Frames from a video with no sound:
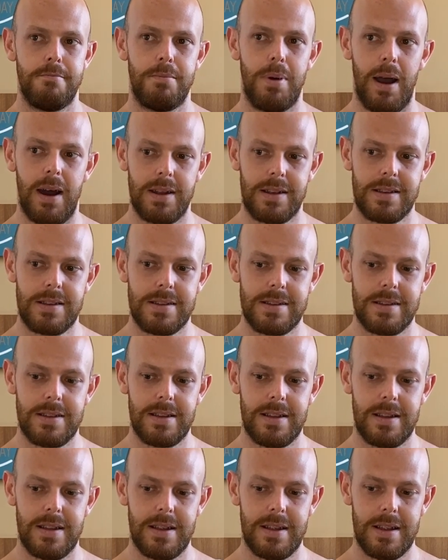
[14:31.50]
But
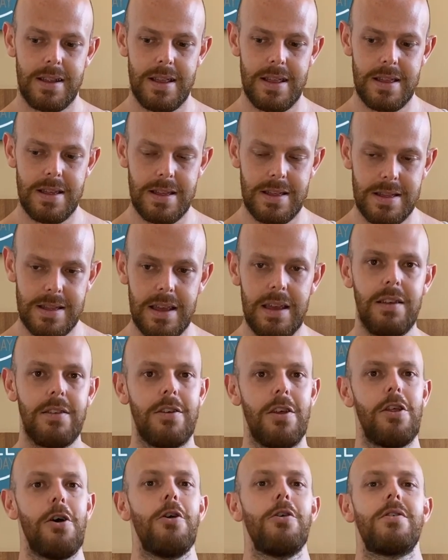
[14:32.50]
these
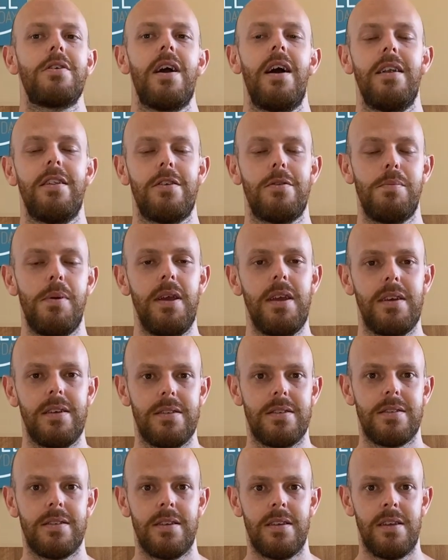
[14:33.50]
are those kind of
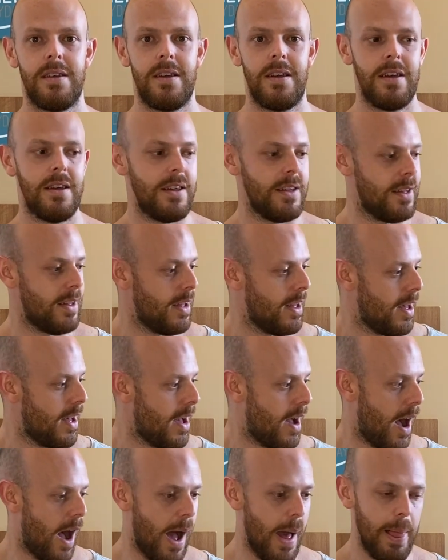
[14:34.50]
speakers.
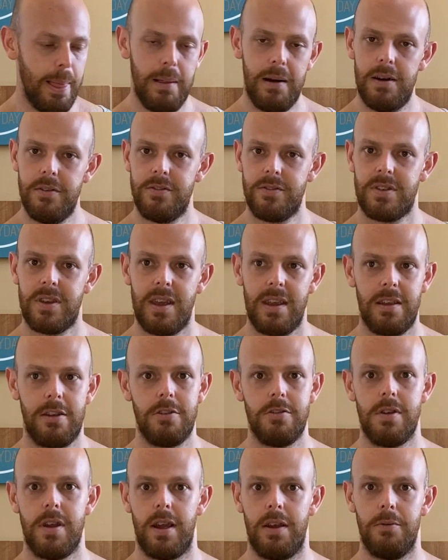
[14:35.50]
I love
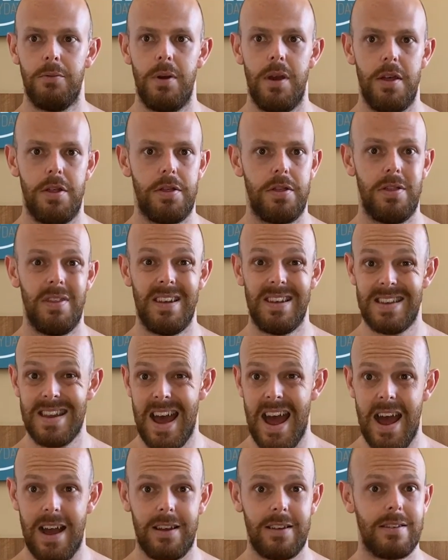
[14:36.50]
tinkering with the
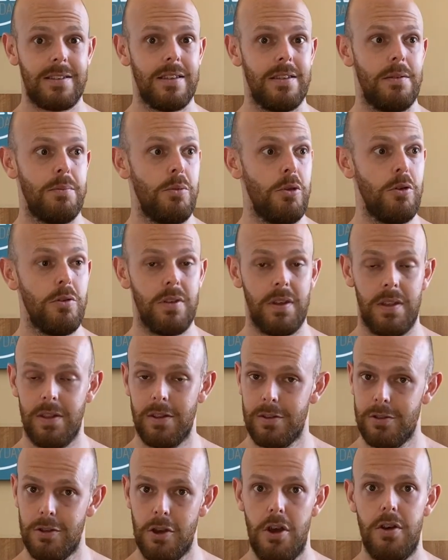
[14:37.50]
DACs and I'm using,
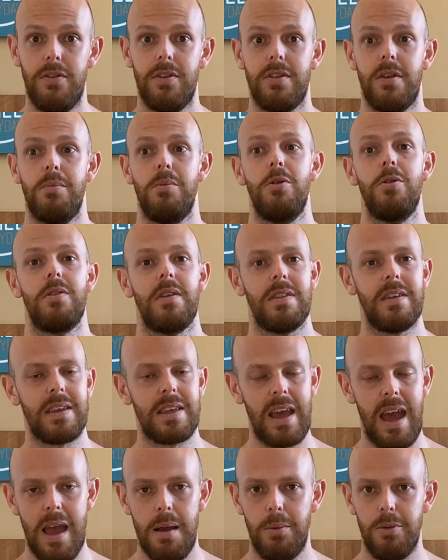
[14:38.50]
the servers I'm using, the
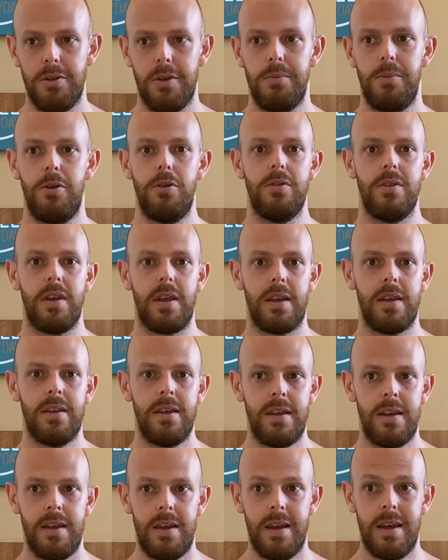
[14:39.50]
cables I'm using.
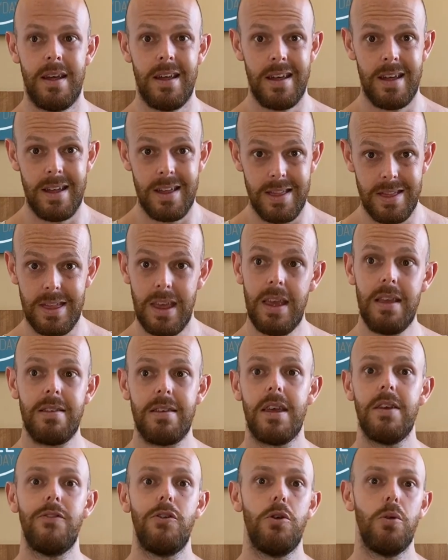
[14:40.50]
These
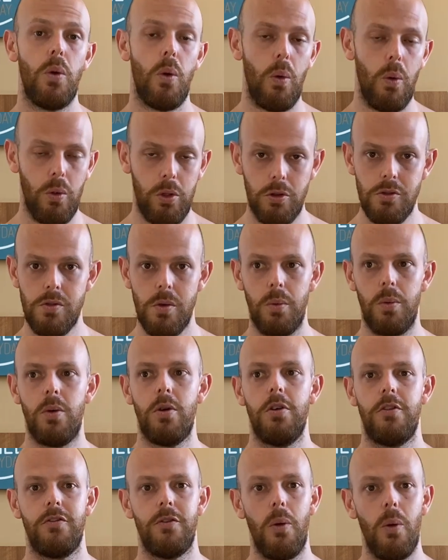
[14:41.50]
give you all the
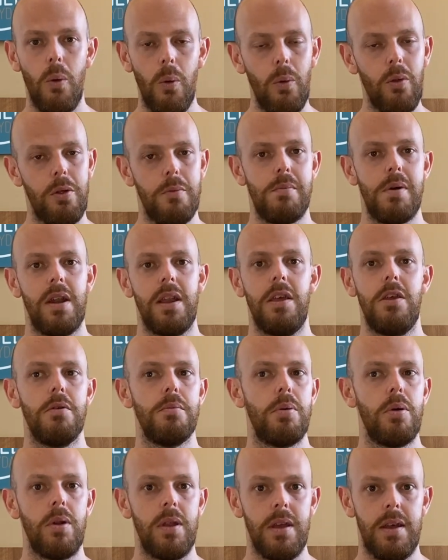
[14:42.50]
reward for all the money you
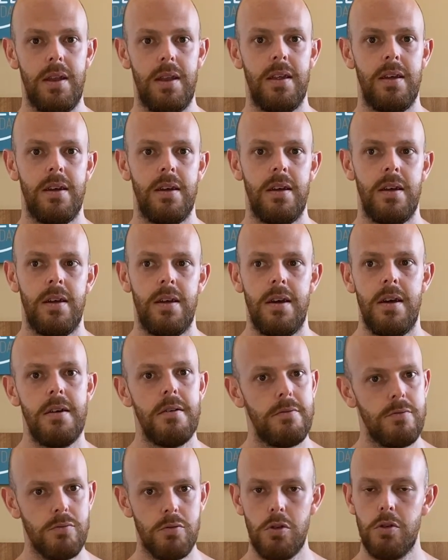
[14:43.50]
put in.
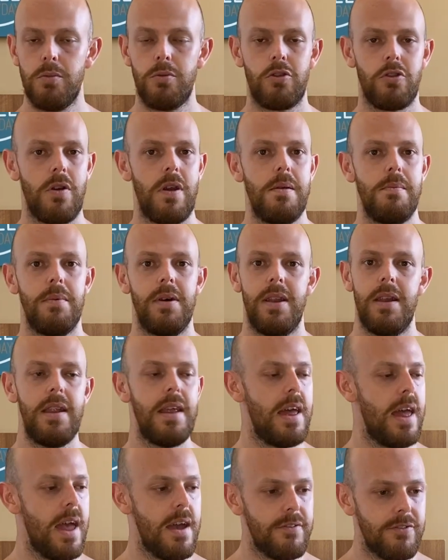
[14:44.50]
Room treatment,
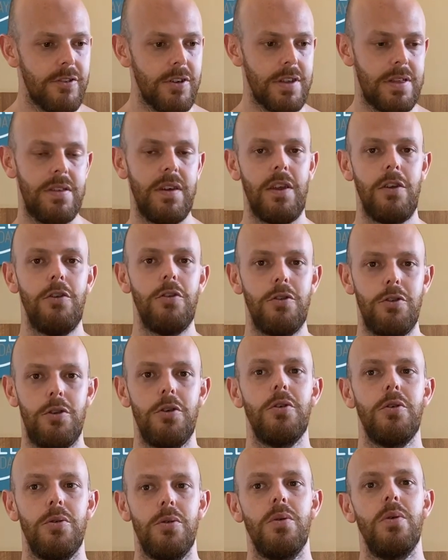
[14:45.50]
everything you
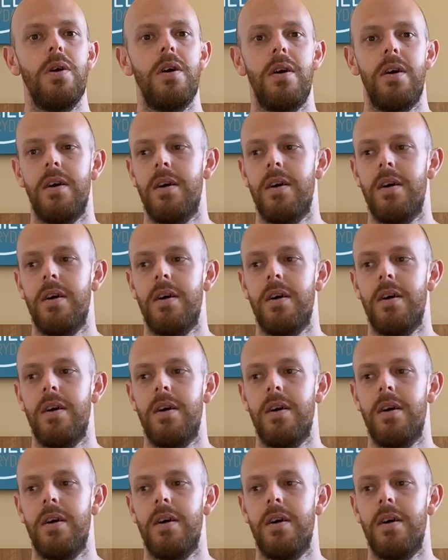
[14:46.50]
do,